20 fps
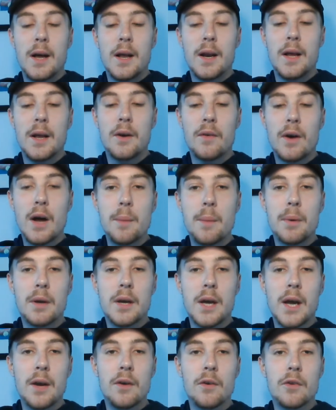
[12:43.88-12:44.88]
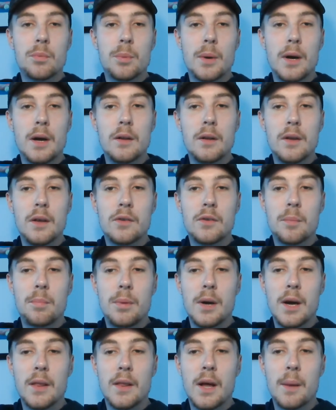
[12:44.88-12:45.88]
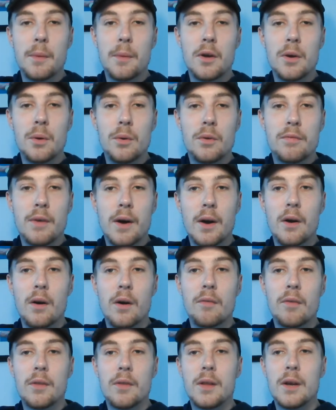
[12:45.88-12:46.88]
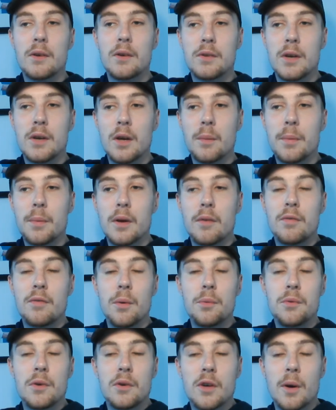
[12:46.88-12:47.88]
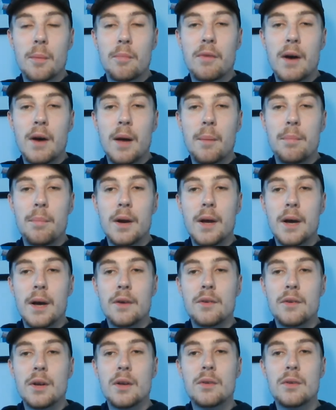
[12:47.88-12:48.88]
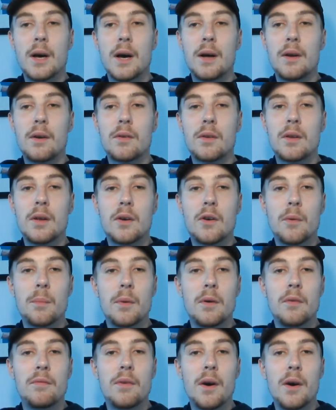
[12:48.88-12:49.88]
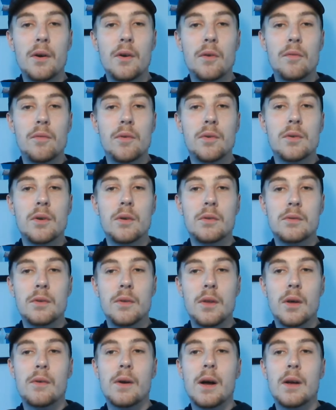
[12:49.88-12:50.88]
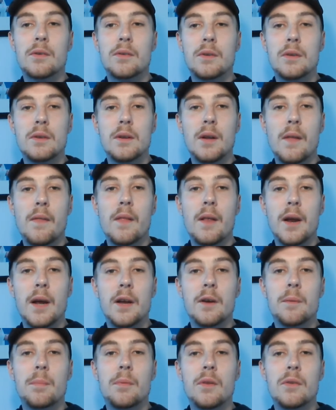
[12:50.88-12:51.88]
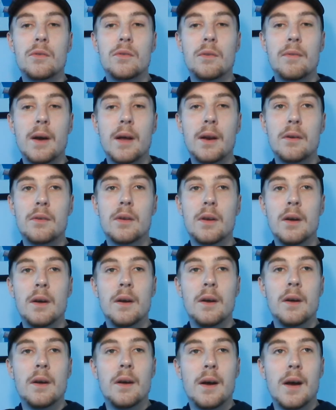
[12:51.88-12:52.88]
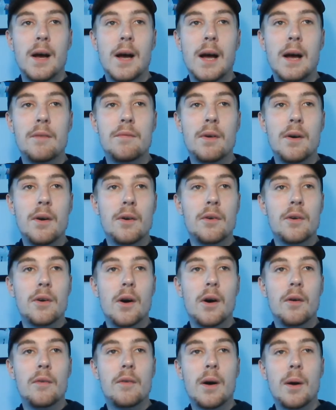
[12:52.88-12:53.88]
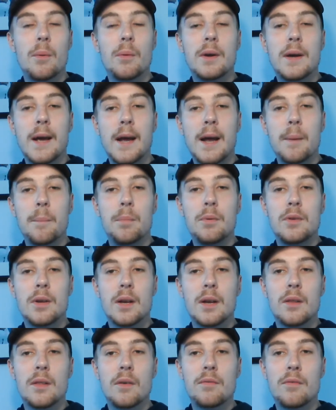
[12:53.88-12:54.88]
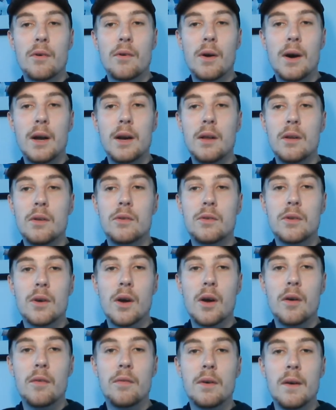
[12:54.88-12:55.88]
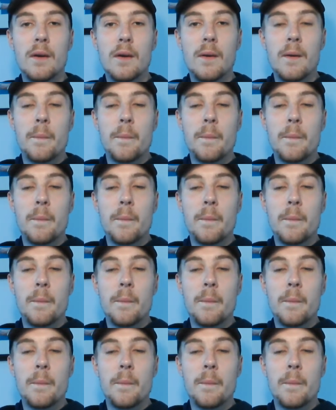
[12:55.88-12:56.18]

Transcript: Elena Rybakina as well is a player that I'm a huge fan of. I think she'll be a future top 5 player. She's had a couple of very good results on the grass in the lead up to this event. Very good all-round game, particularly in the forehand and serve.